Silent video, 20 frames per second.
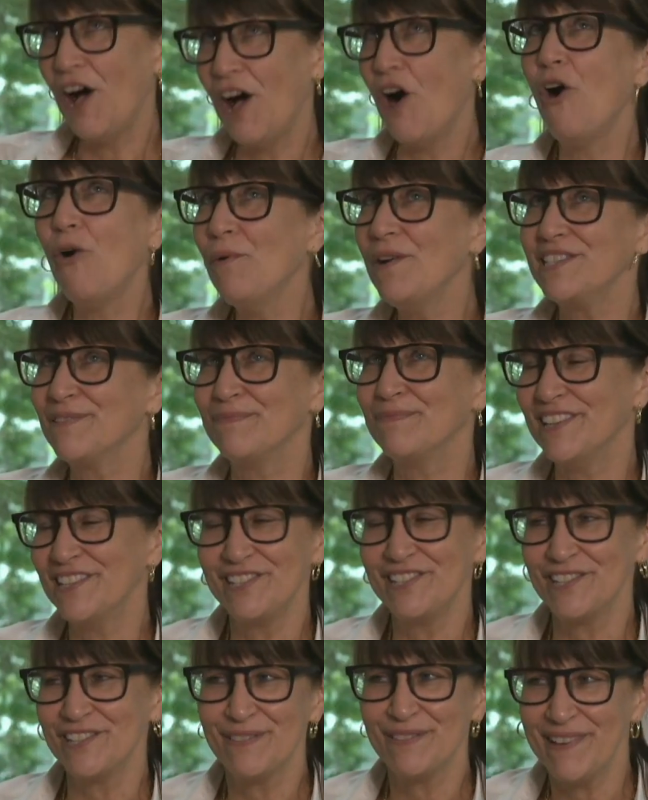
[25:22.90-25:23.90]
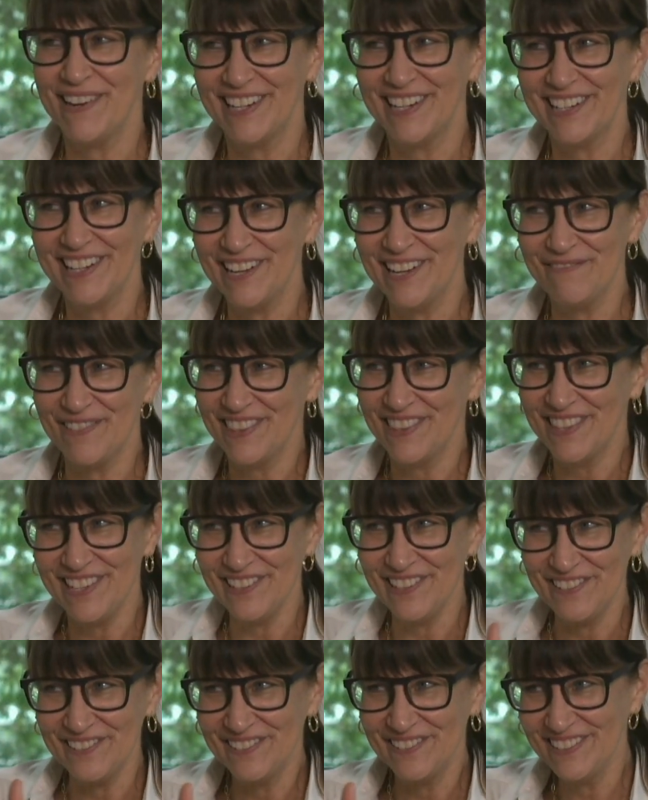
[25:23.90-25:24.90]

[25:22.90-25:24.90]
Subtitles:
always a pleasure spending time with you